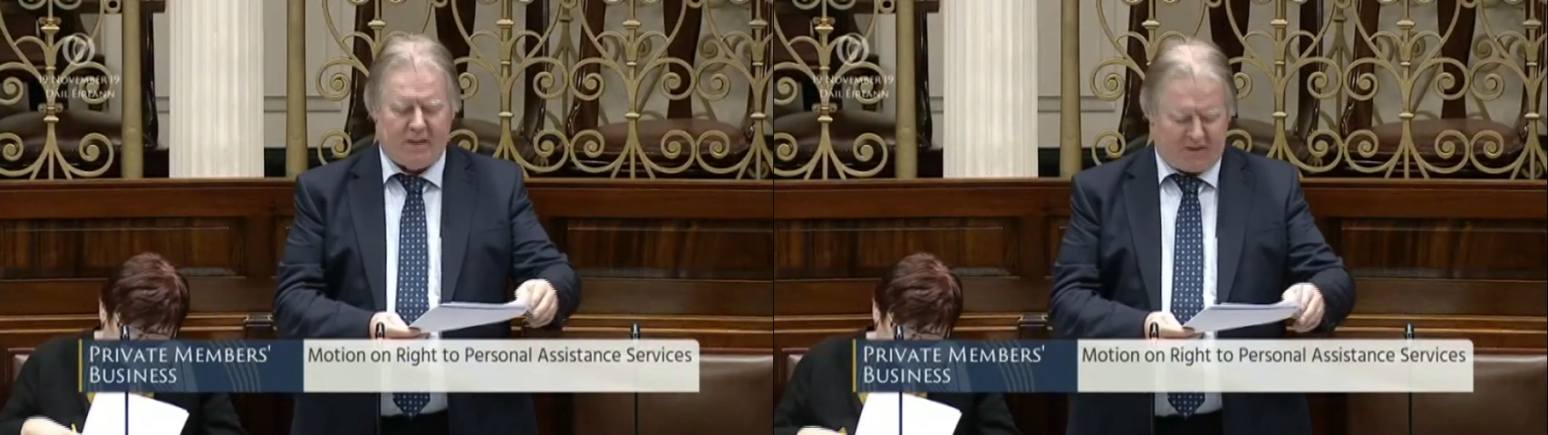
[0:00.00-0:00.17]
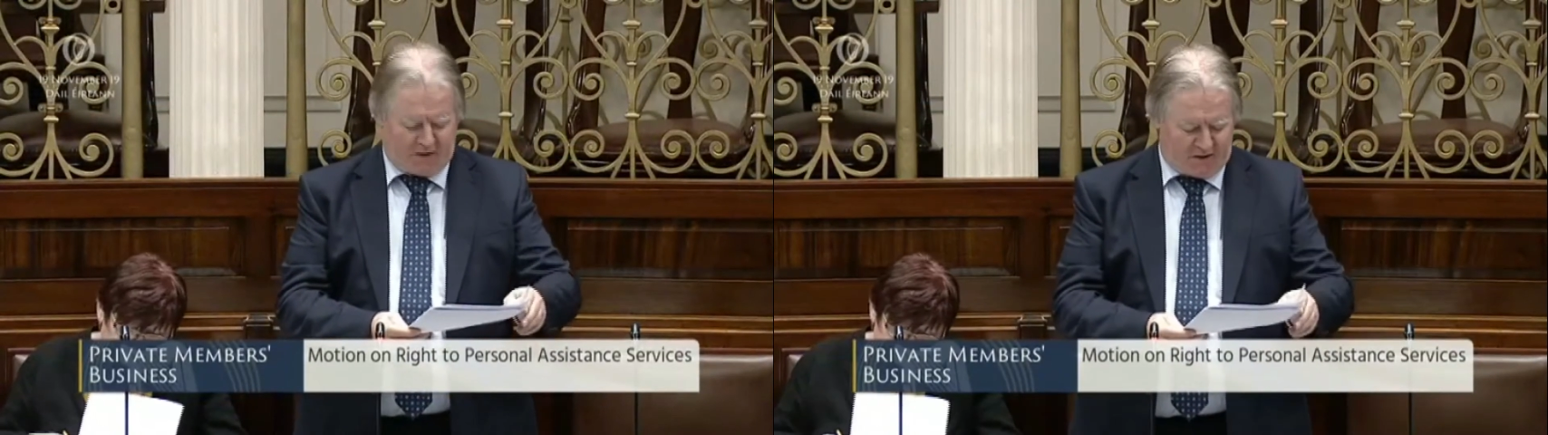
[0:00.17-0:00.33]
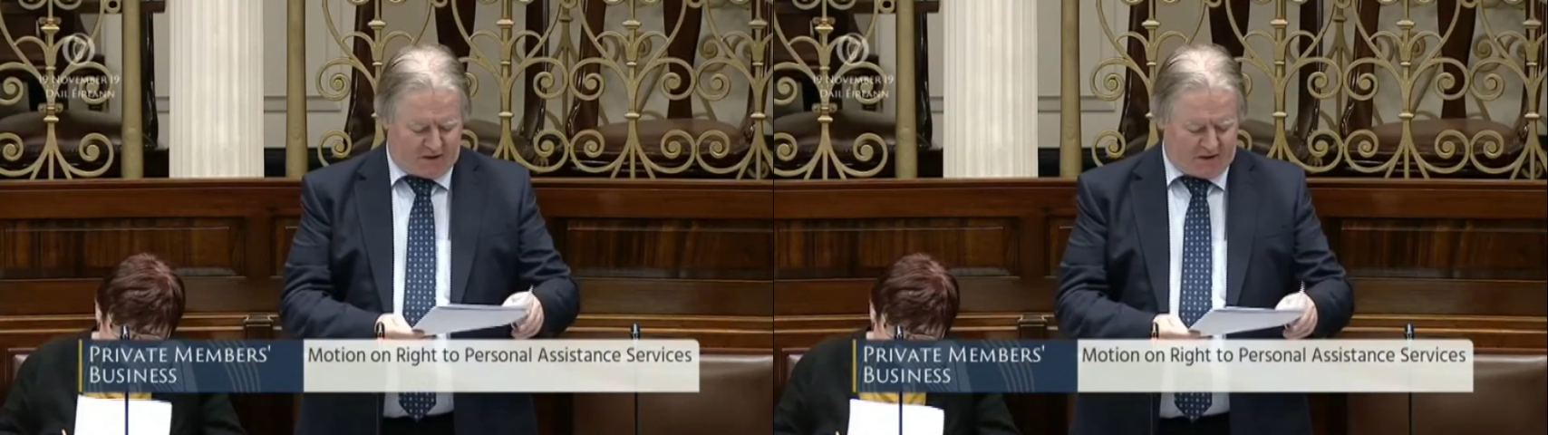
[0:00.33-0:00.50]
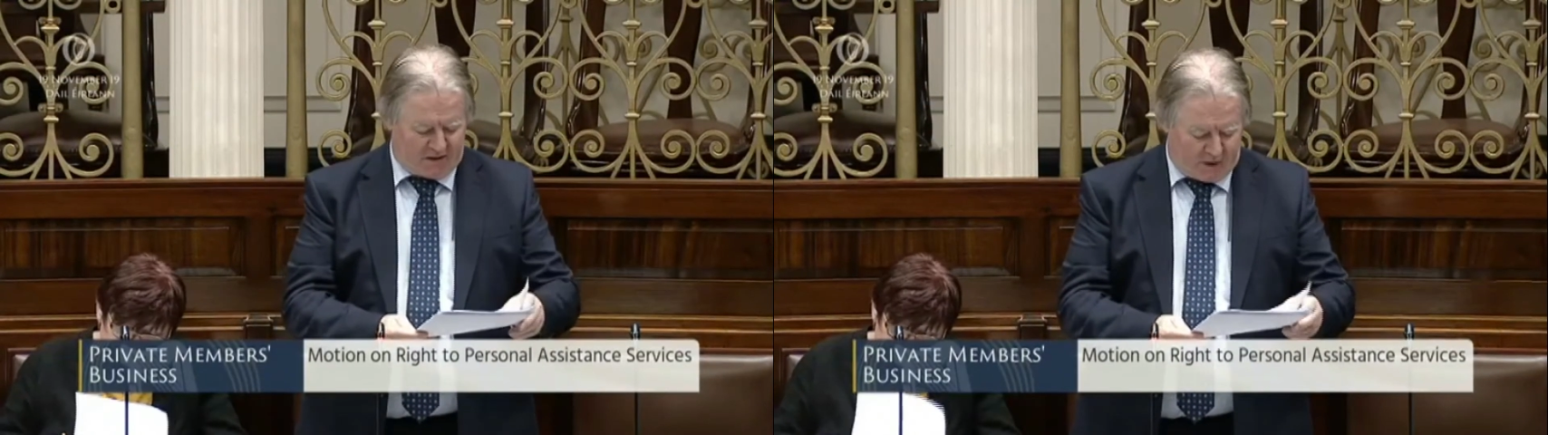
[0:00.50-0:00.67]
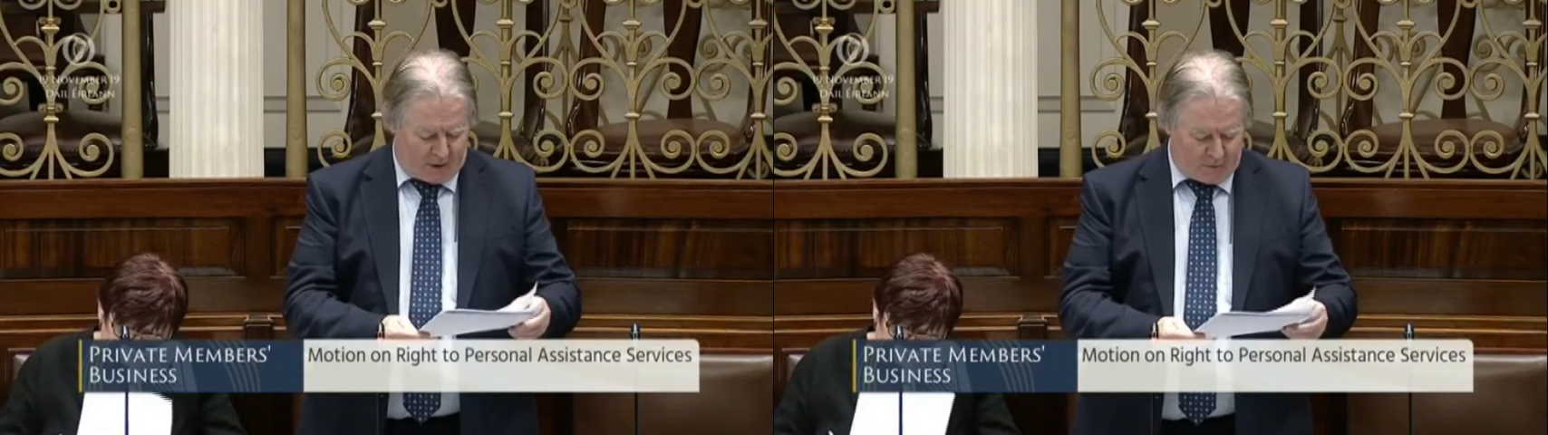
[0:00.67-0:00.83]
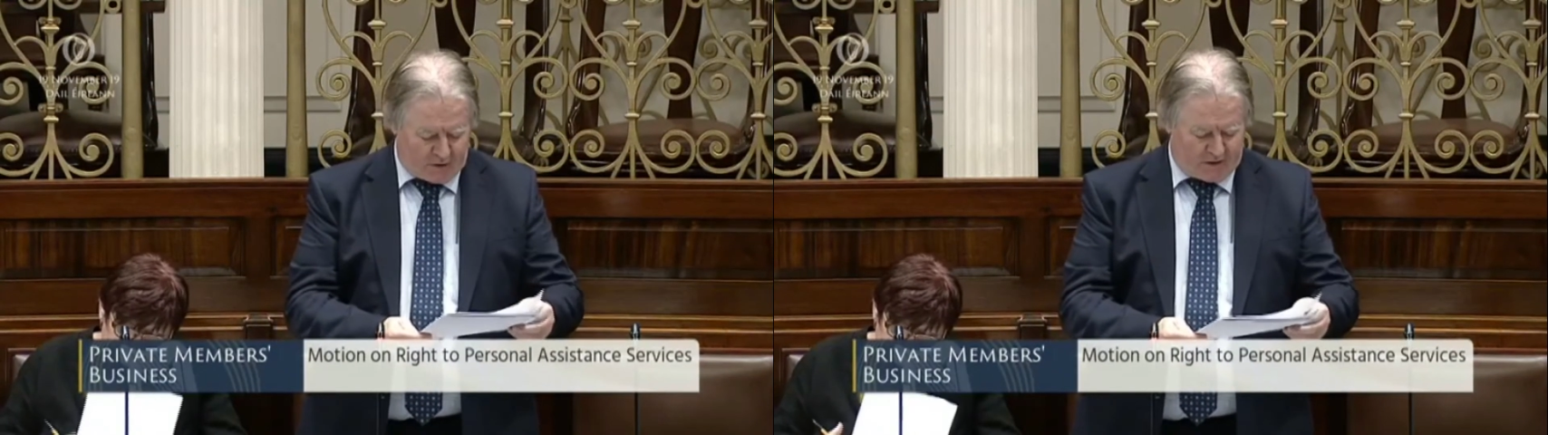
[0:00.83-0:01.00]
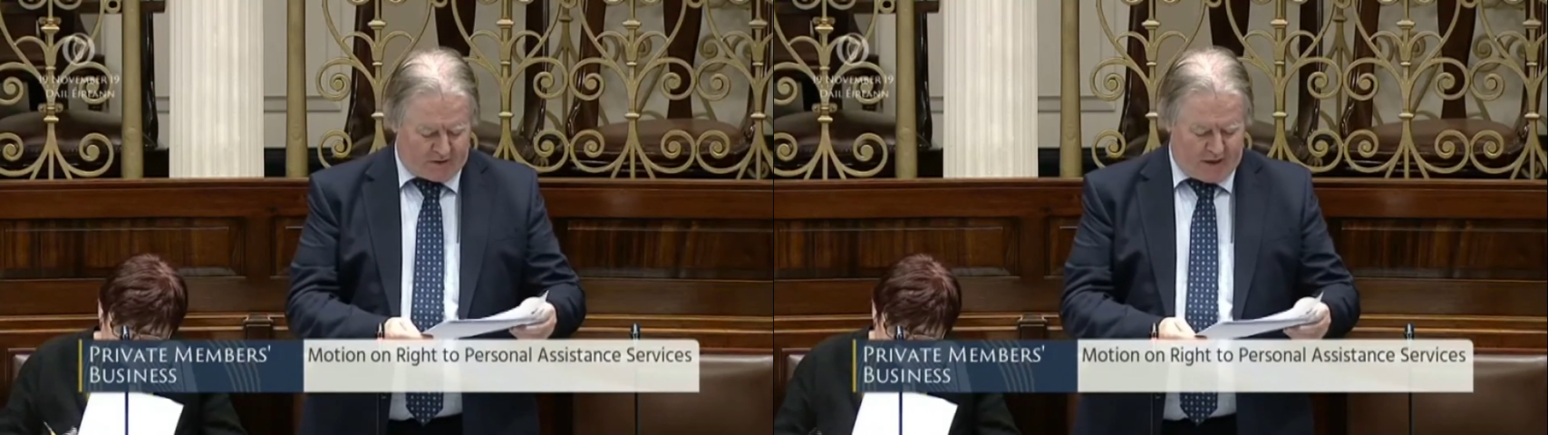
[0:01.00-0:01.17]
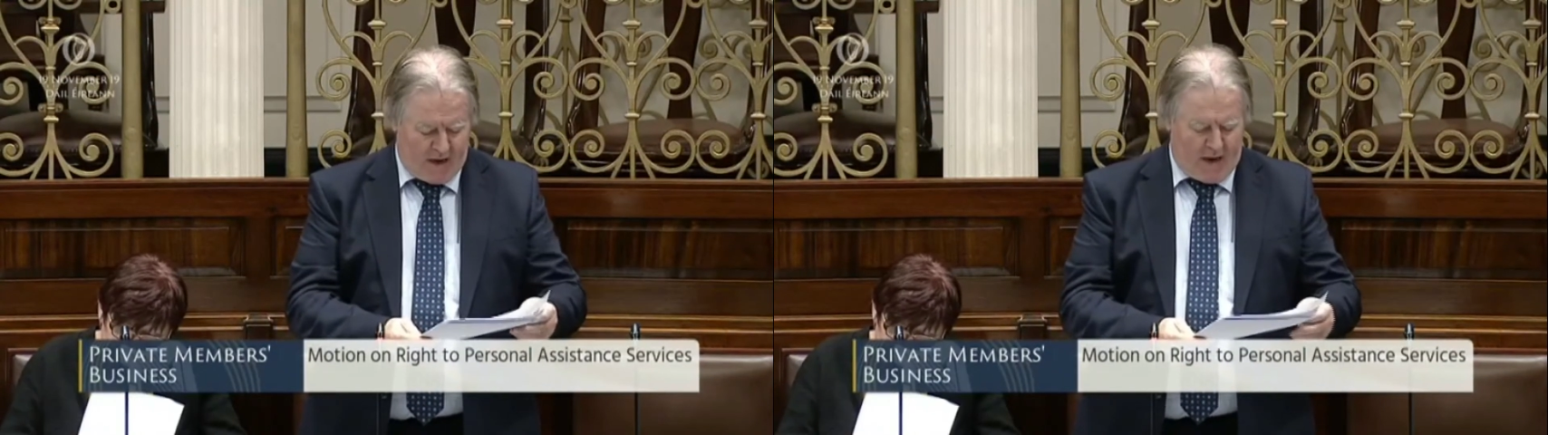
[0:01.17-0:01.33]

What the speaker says: assistance services,